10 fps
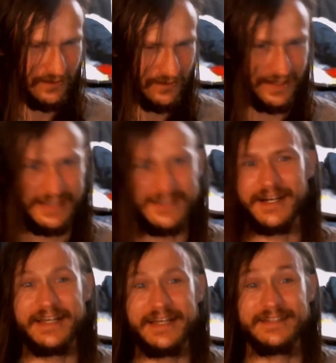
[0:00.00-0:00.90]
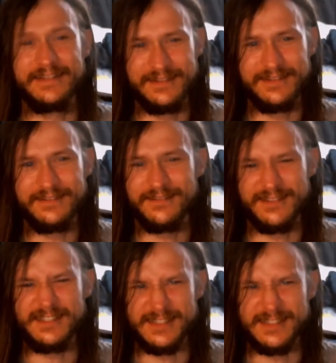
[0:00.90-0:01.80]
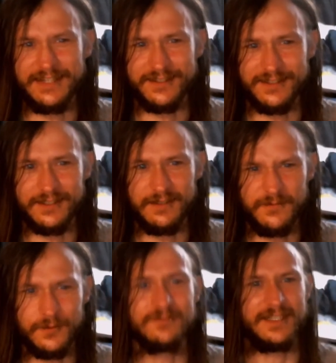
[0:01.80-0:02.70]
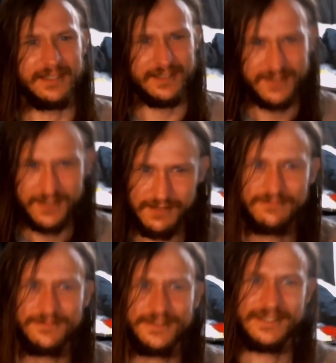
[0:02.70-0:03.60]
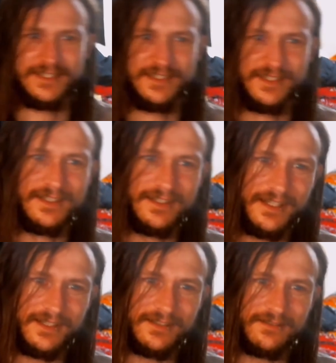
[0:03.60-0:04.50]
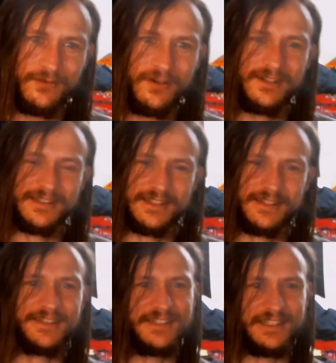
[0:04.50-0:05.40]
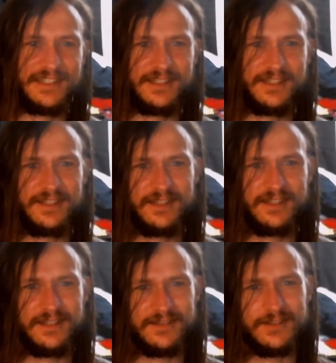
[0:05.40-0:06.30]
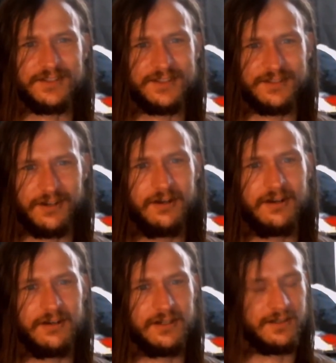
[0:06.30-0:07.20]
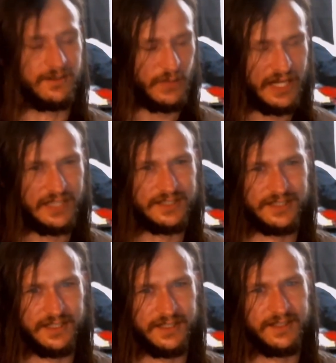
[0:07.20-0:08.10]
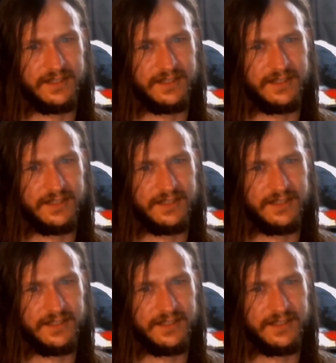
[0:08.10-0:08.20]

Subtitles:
In their head, this is how they're gonna come forward. Like, yeah, Ace of Wands energy. Real strong, passionate.